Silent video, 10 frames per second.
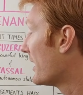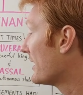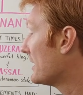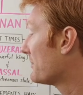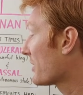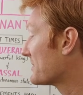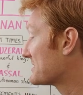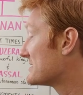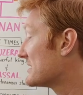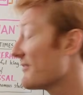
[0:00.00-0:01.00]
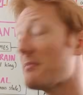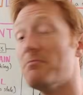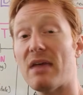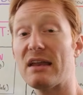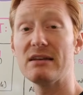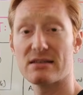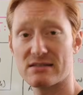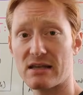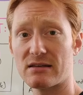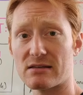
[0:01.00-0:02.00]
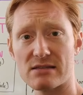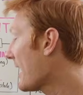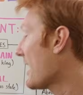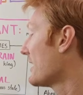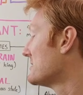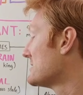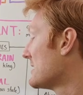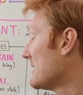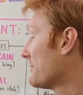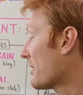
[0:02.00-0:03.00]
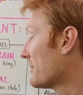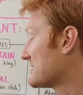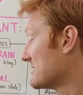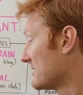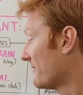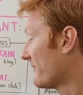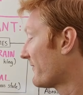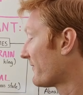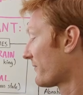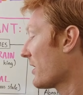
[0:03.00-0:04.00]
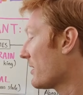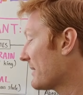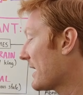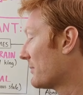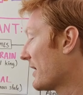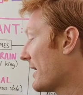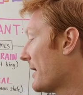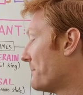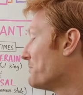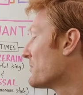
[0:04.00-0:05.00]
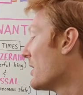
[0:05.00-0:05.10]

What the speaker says: He promises to give him many descendants, and he promises that from Abraham,